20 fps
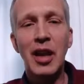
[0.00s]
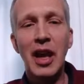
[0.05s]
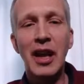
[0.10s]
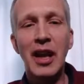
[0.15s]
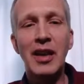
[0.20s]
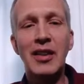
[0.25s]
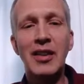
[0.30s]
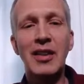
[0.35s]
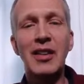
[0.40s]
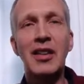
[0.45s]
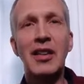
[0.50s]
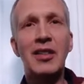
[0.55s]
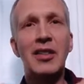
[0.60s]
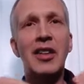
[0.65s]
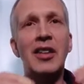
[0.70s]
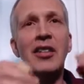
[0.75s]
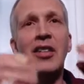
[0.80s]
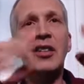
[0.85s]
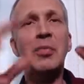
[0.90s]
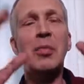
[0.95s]
And
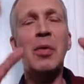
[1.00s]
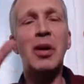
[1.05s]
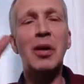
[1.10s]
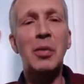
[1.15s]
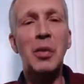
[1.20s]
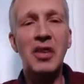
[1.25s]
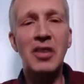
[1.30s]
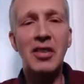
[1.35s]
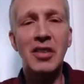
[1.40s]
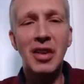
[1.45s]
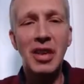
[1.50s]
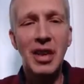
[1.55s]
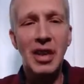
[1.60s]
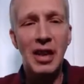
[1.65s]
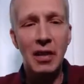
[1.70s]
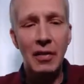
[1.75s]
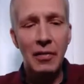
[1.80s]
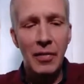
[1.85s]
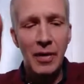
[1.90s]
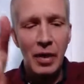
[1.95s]
this is what we
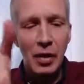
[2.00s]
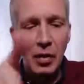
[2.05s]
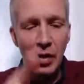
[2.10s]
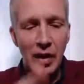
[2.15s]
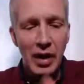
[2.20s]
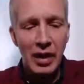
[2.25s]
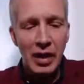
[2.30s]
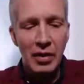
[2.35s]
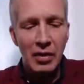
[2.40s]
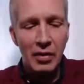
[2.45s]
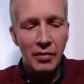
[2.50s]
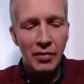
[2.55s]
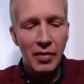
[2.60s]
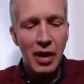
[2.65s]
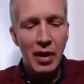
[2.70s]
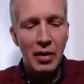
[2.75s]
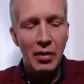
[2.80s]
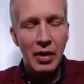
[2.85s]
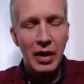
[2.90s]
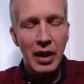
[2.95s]
see if we look into
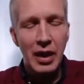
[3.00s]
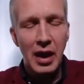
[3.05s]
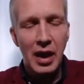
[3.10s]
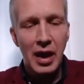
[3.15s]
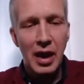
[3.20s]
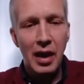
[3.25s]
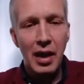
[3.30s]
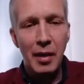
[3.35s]
very